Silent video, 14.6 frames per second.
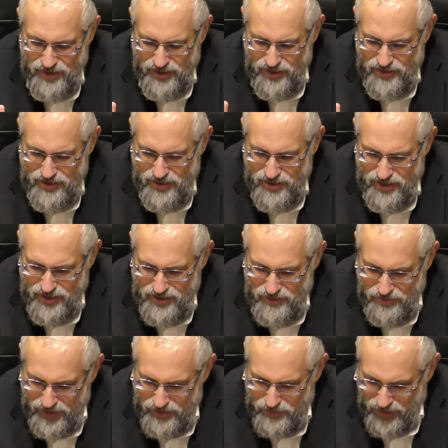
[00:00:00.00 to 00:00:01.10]
doesn't see things the
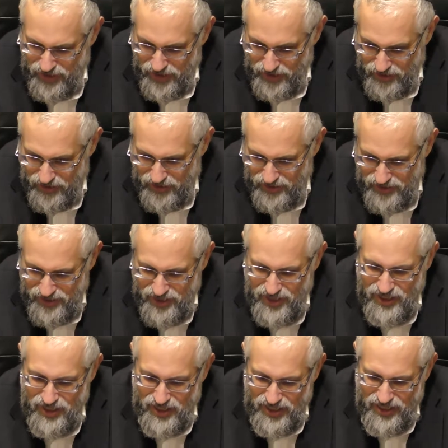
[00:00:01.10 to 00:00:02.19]
way they are,
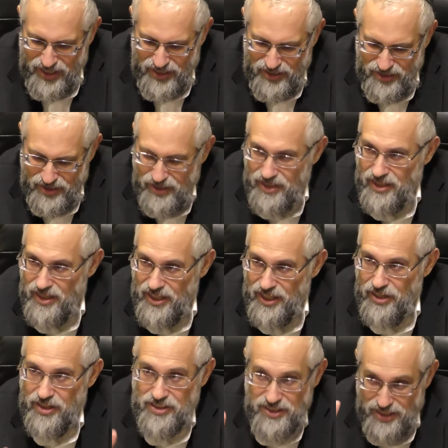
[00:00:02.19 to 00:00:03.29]
and
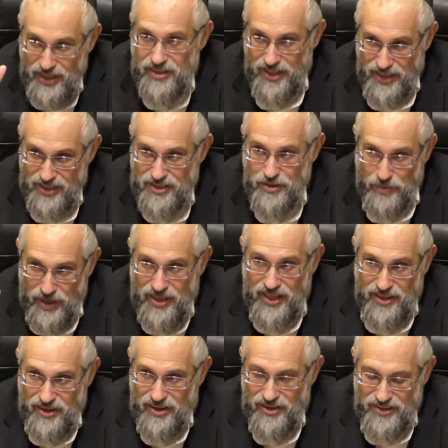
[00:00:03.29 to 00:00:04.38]
he doesn't see things the way
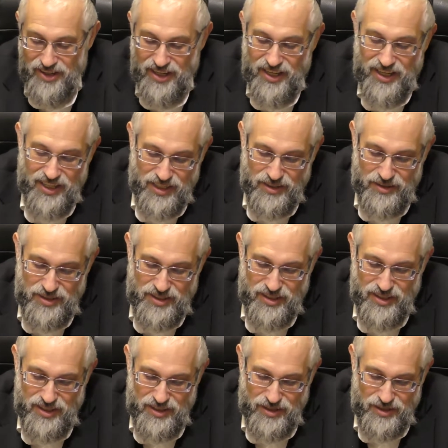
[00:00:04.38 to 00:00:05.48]
they are. He's
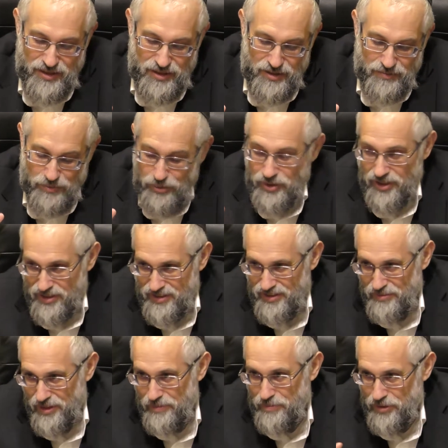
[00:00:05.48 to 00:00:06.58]
foolish.
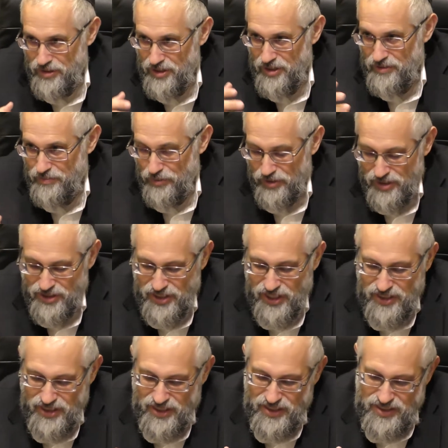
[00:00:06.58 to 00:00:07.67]
When a person is foolish,
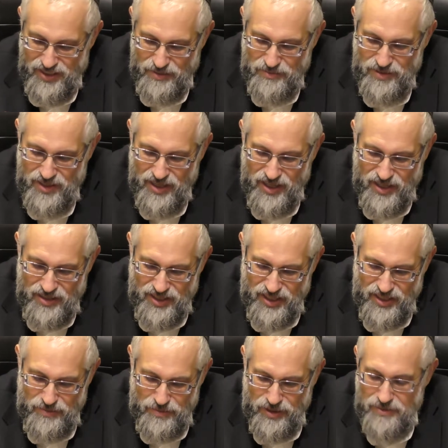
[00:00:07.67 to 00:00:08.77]
then it seems
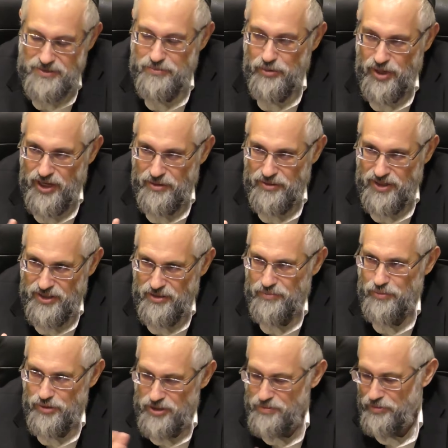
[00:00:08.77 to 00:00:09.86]
that he becomes more arrogant. The
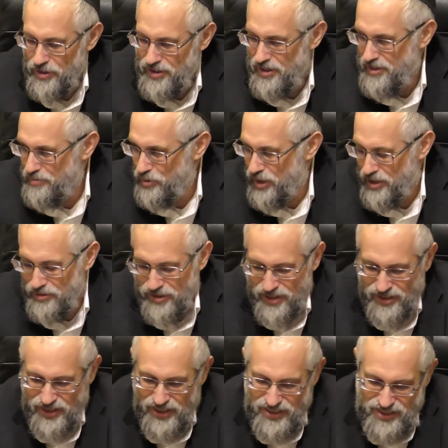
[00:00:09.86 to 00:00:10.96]
foolish person is more
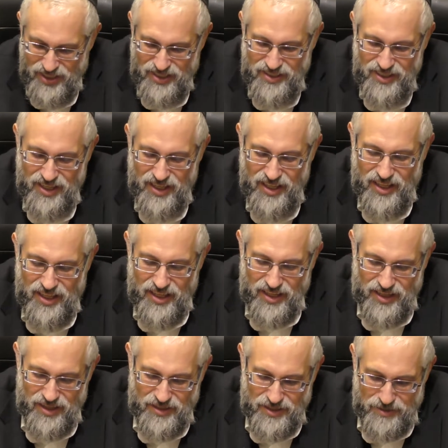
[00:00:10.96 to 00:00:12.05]
arrogant. And he says,
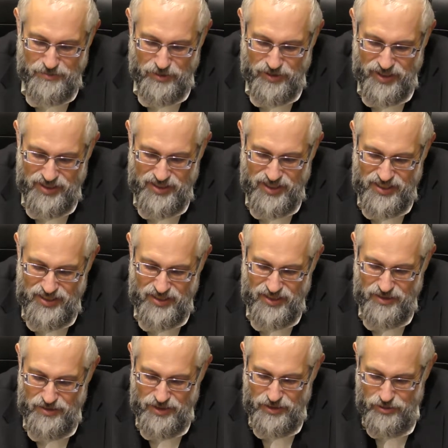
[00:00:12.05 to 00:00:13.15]
the Gemara that says,
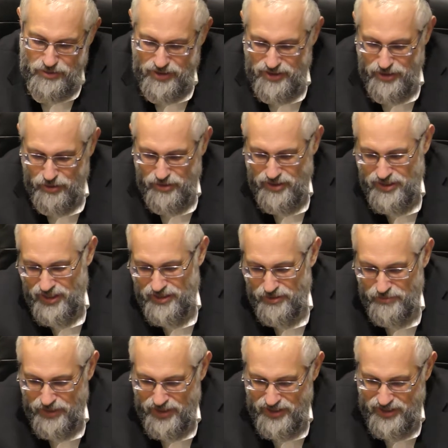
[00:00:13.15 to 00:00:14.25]
you could notice that
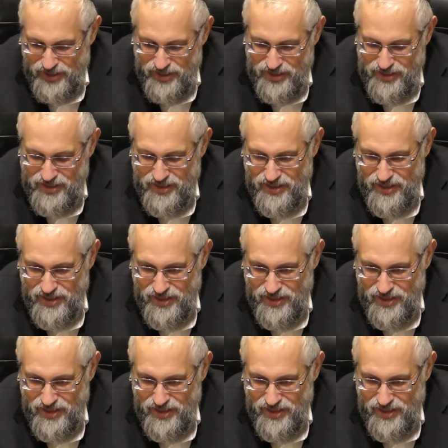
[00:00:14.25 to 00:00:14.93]
somebody is,